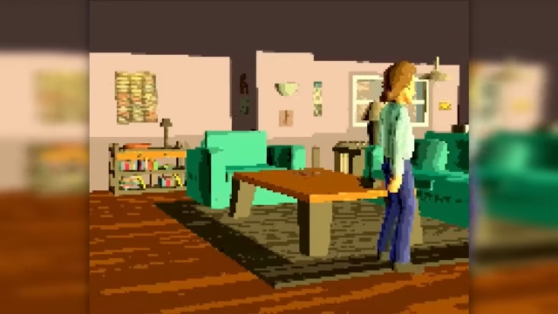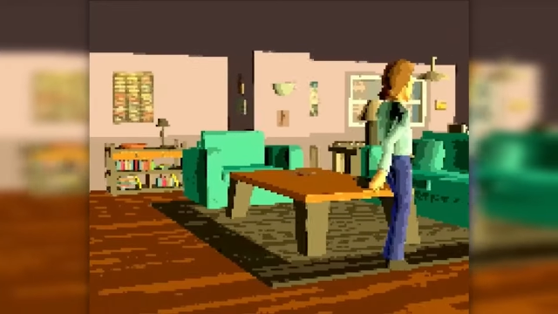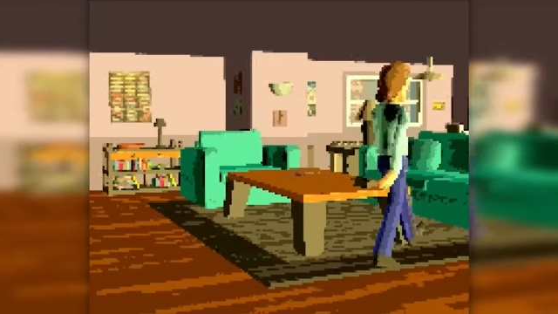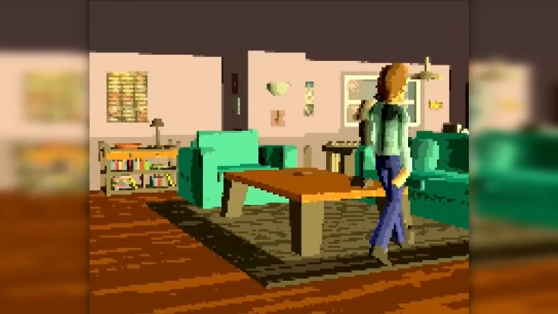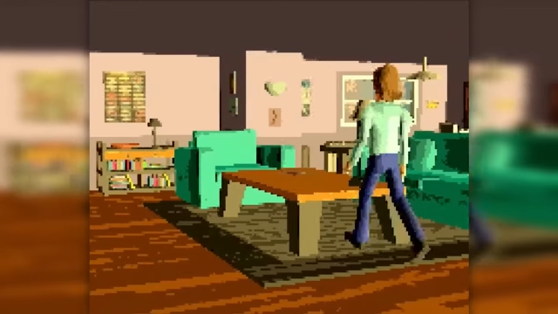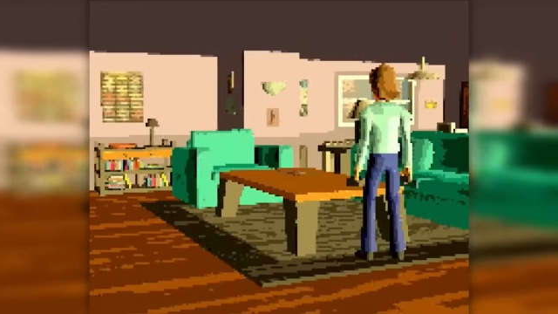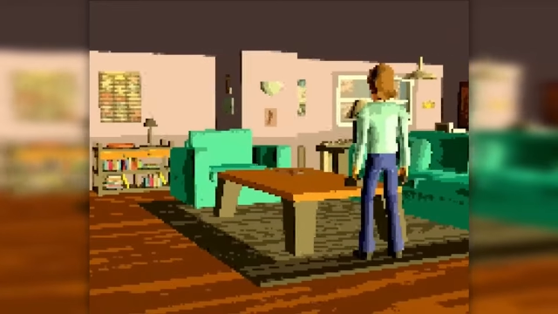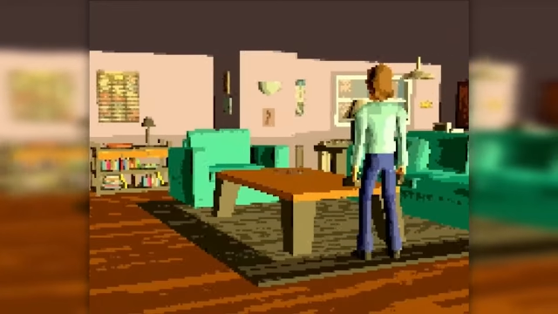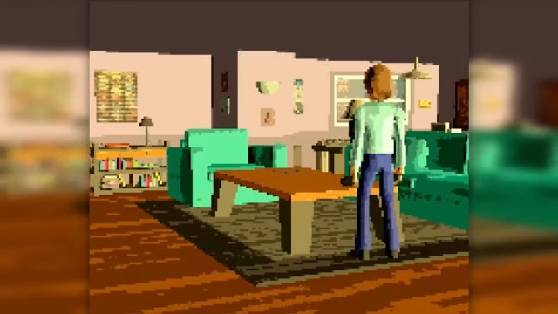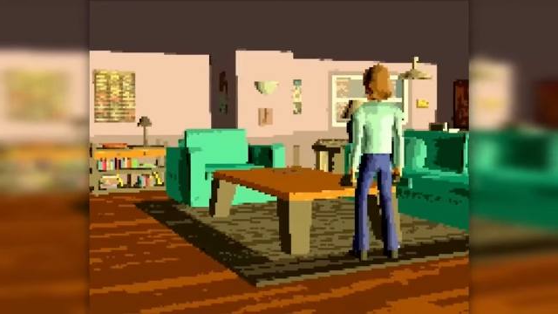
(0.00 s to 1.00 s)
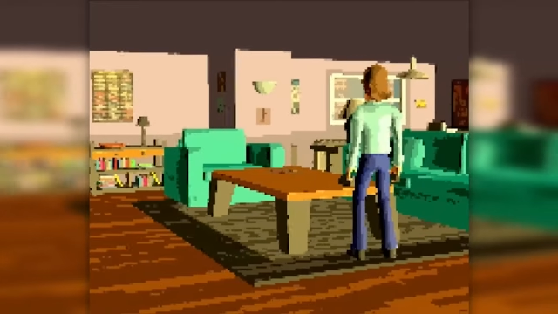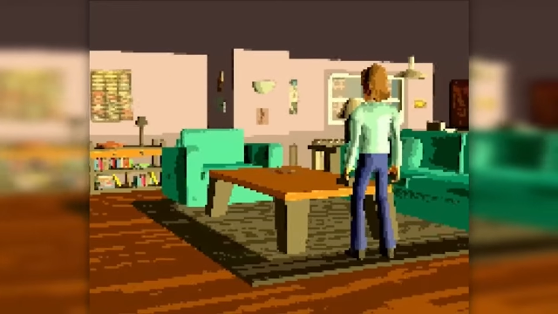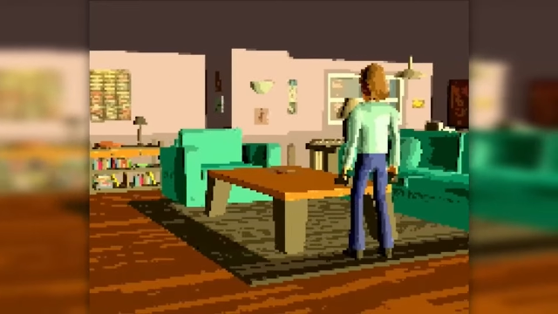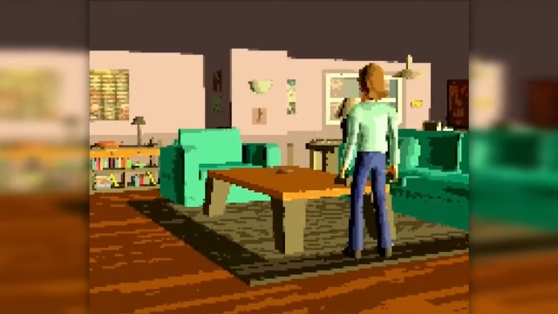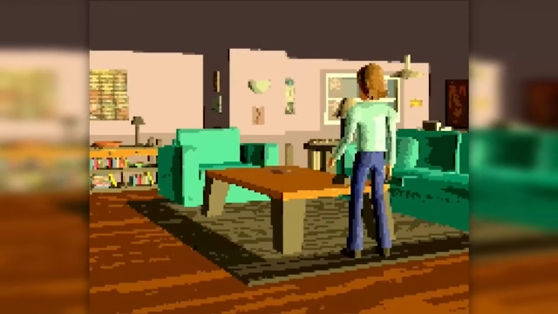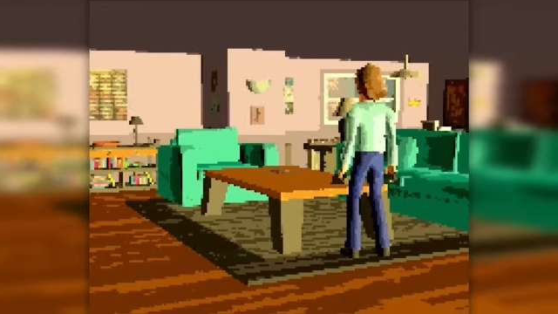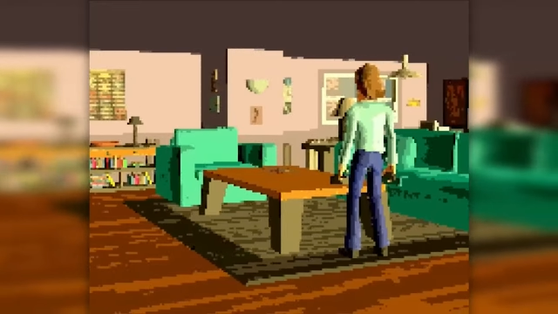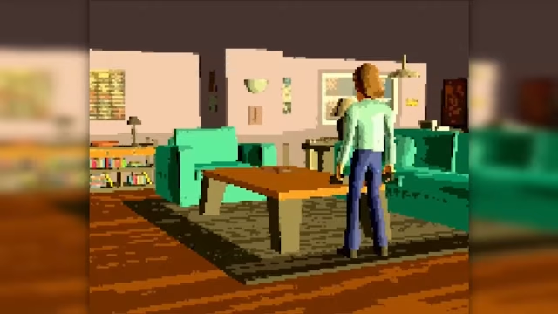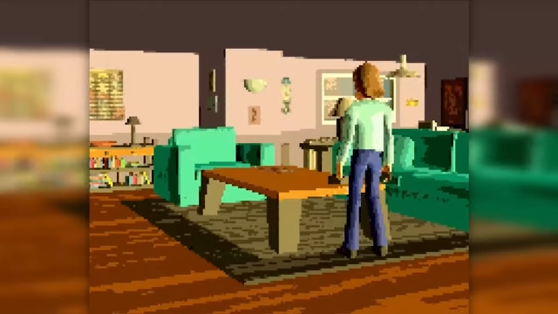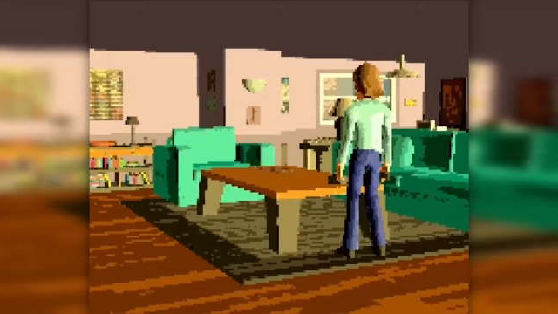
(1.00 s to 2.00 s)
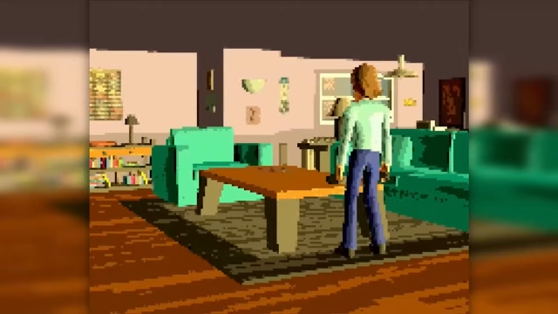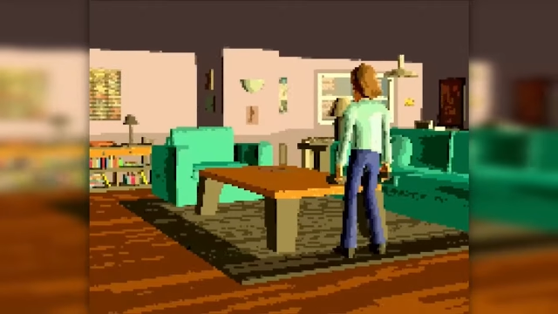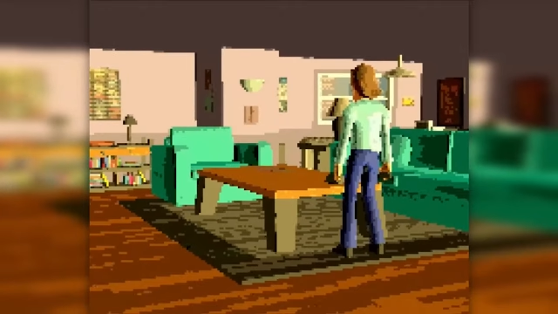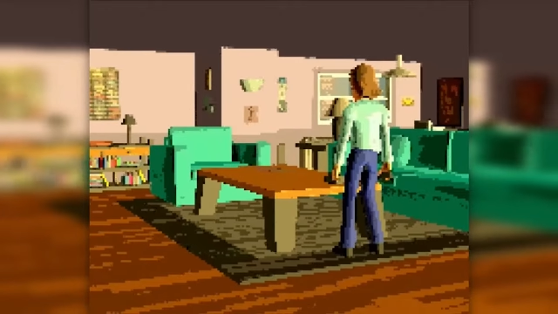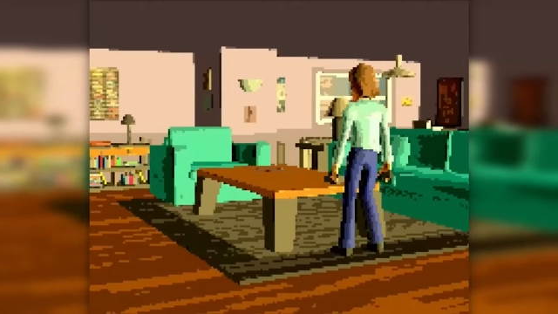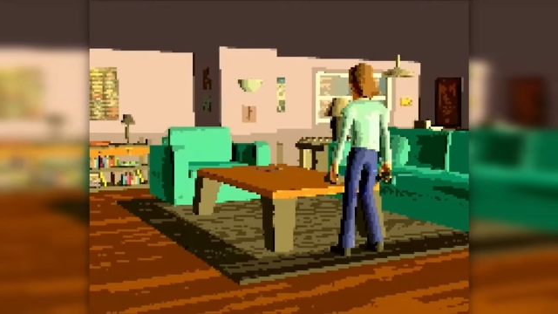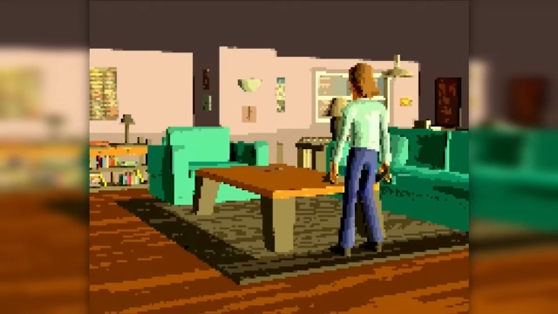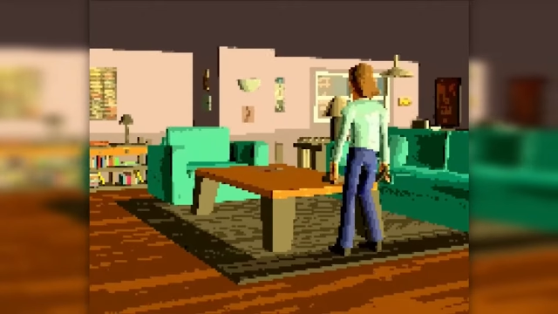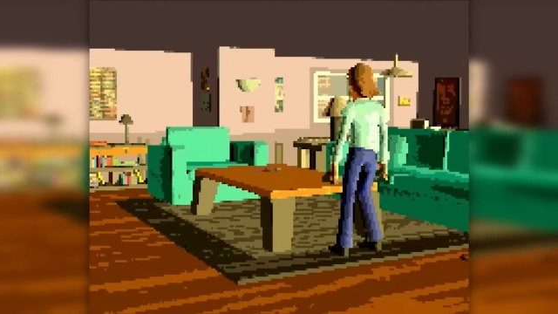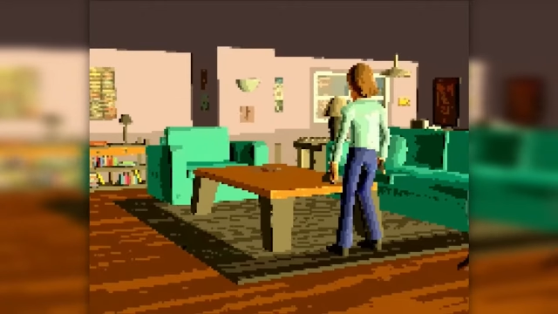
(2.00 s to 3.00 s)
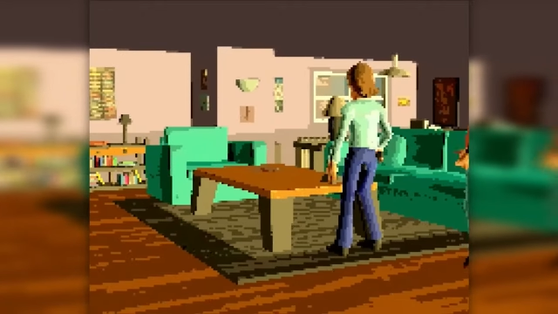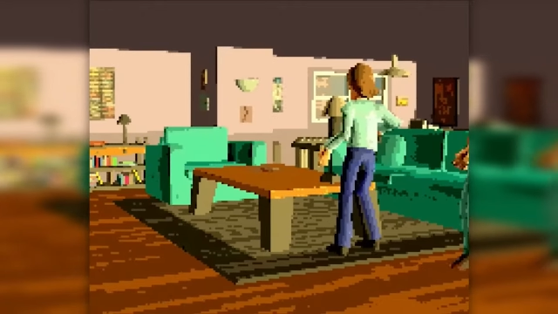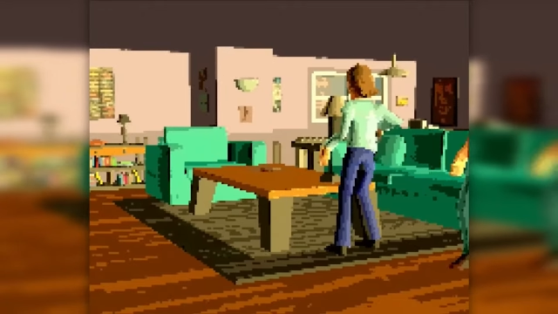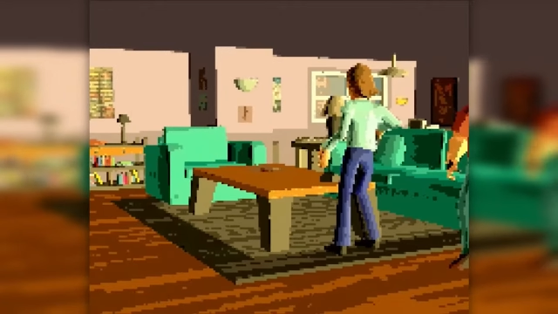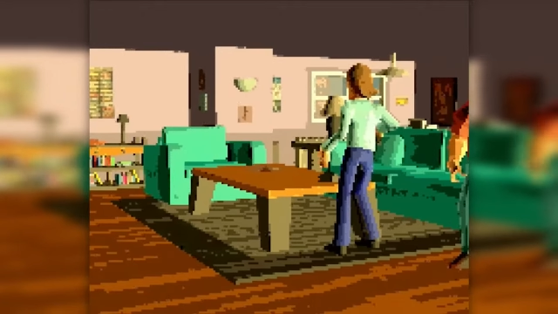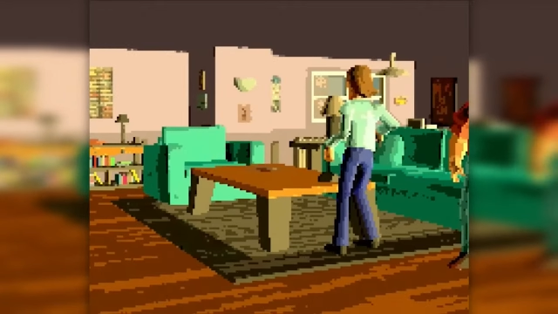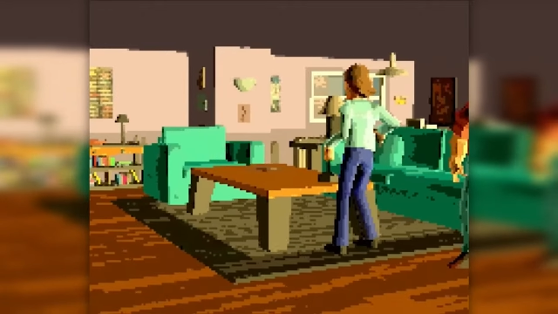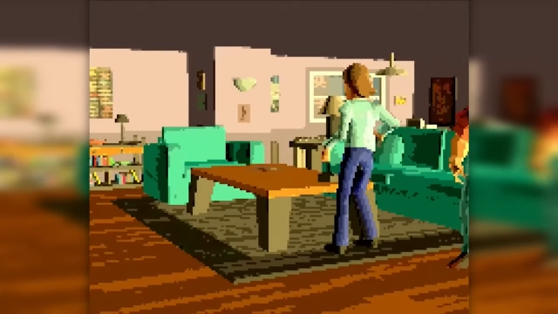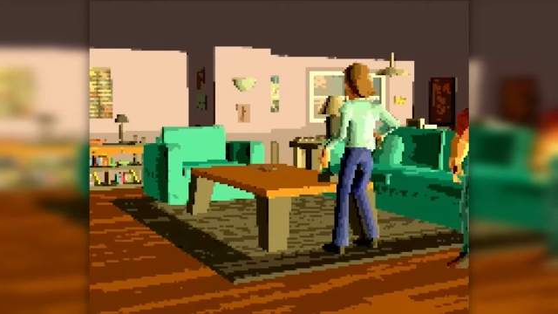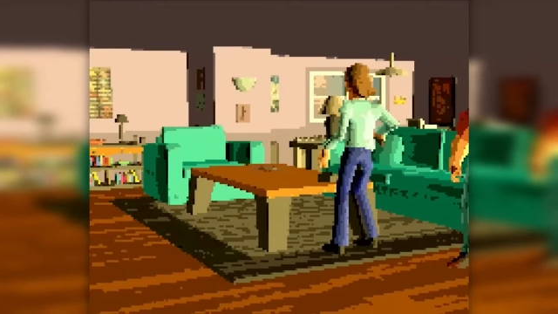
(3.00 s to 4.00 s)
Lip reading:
[unreadable: no face in view]